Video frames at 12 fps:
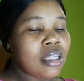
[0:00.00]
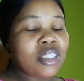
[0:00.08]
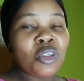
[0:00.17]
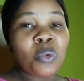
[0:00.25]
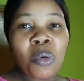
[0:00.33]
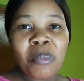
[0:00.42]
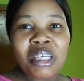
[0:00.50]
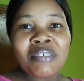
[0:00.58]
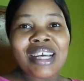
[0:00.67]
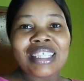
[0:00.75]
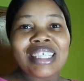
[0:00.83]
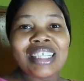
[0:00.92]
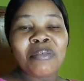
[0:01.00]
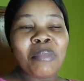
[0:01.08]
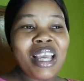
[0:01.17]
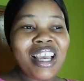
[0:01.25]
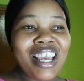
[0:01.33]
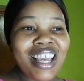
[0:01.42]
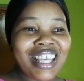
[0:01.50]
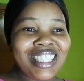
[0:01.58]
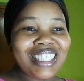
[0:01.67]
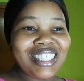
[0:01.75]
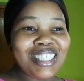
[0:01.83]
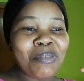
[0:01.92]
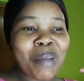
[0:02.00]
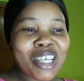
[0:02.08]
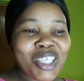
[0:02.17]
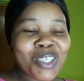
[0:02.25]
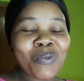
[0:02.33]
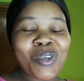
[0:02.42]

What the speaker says: you won't believe that the machine